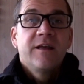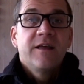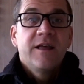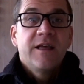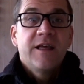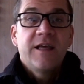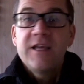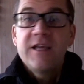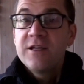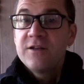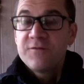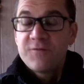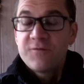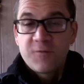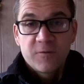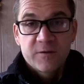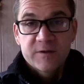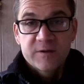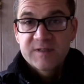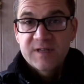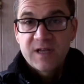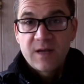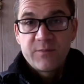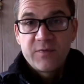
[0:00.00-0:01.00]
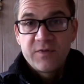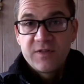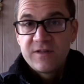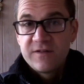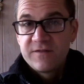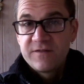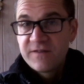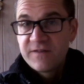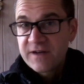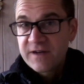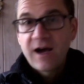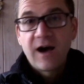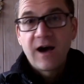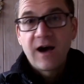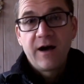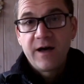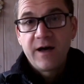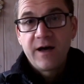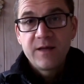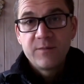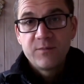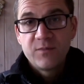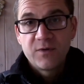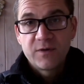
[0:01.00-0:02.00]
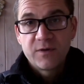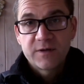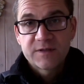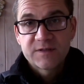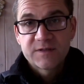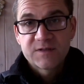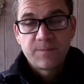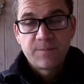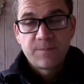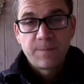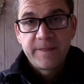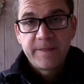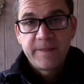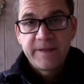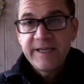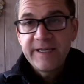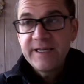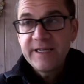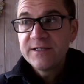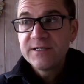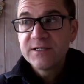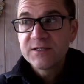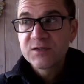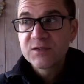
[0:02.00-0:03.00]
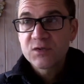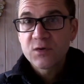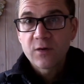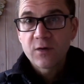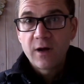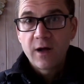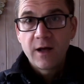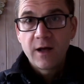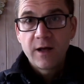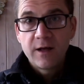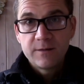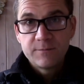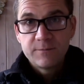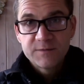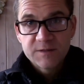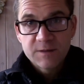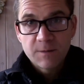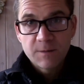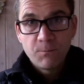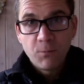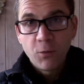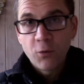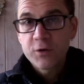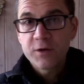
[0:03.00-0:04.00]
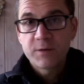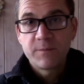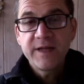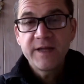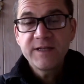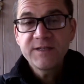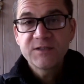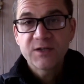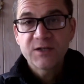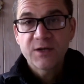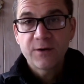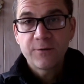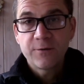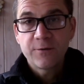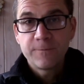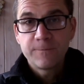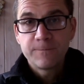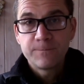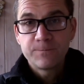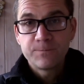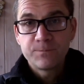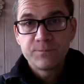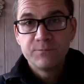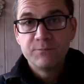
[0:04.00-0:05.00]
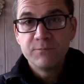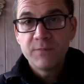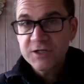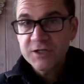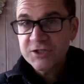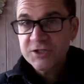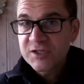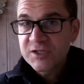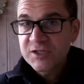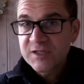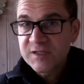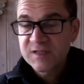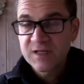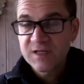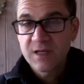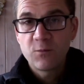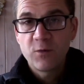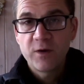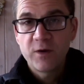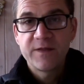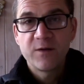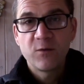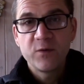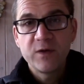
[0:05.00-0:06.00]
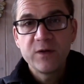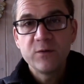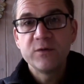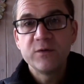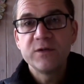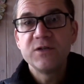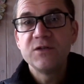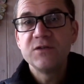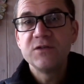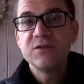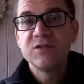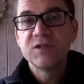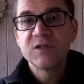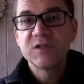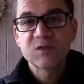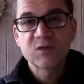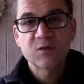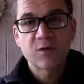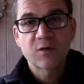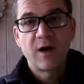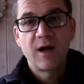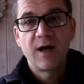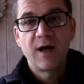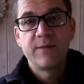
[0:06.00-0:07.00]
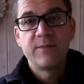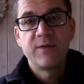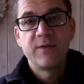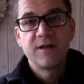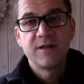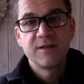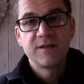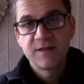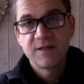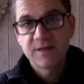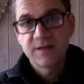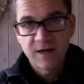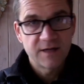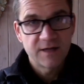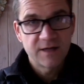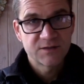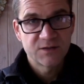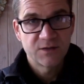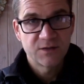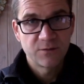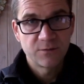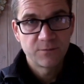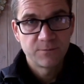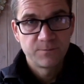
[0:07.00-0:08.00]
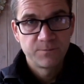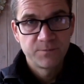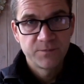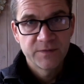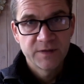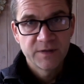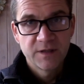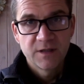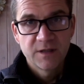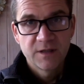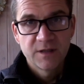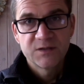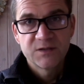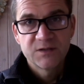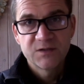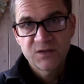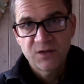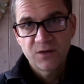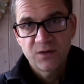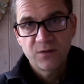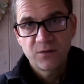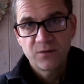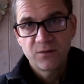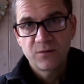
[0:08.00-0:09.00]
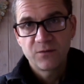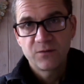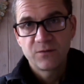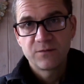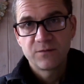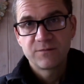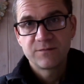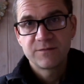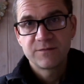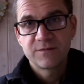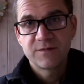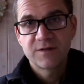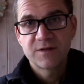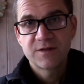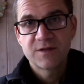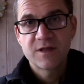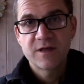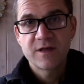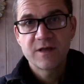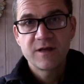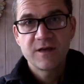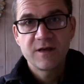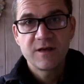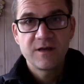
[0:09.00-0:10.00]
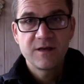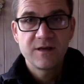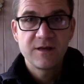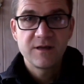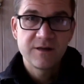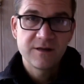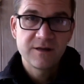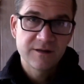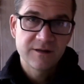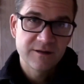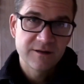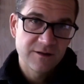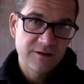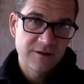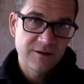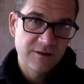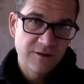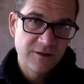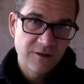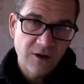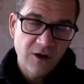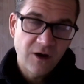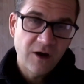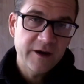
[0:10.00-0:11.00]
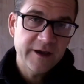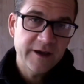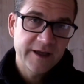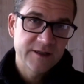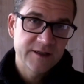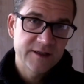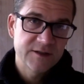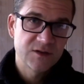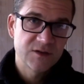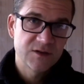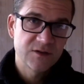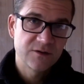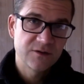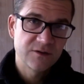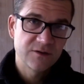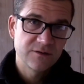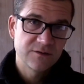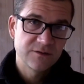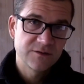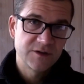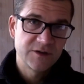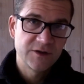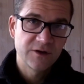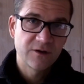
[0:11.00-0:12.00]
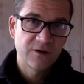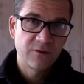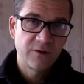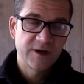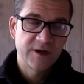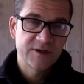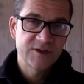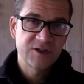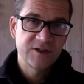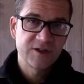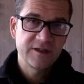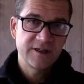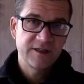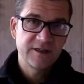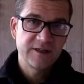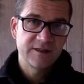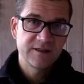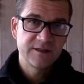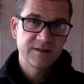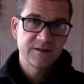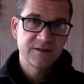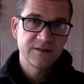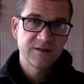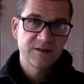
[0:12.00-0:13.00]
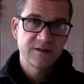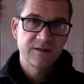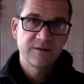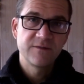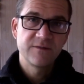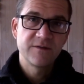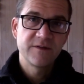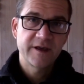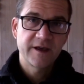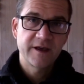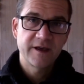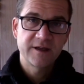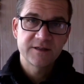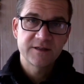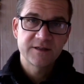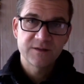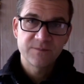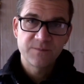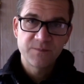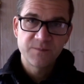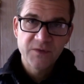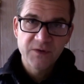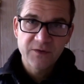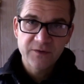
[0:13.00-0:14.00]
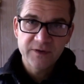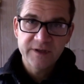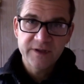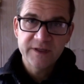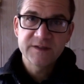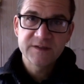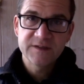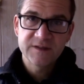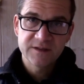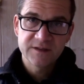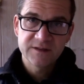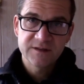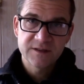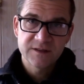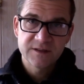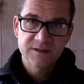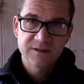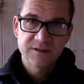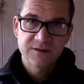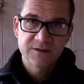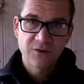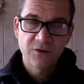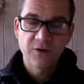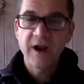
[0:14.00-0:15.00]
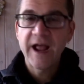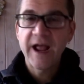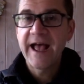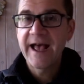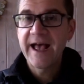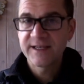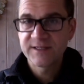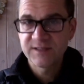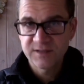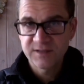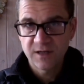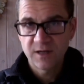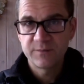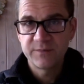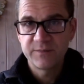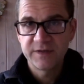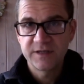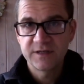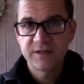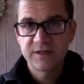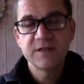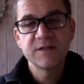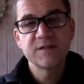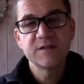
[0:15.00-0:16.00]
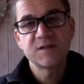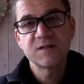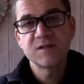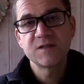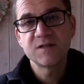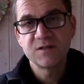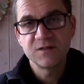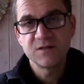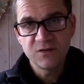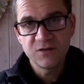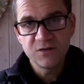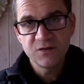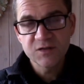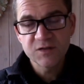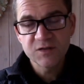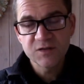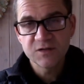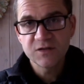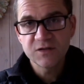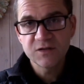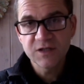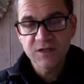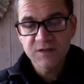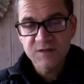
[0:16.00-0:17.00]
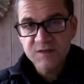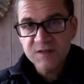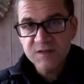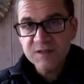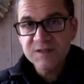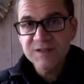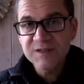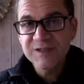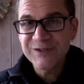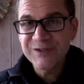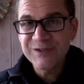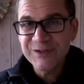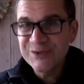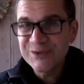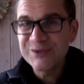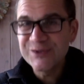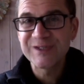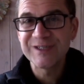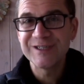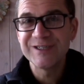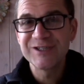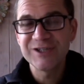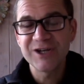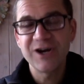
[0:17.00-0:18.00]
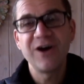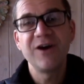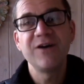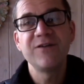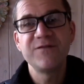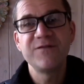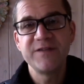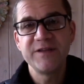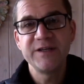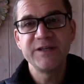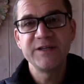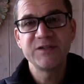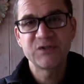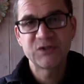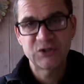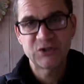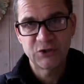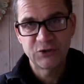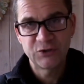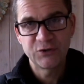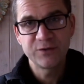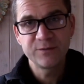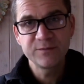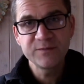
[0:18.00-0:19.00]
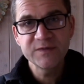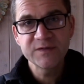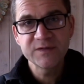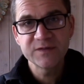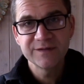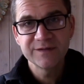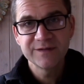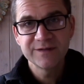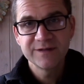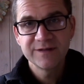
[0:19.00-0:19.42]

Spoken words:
In, for example, the Vakai books, he describes portamento much the same way that we would describe legato. So the long answer to your question is that there isn't or has not been consistent usage of these terms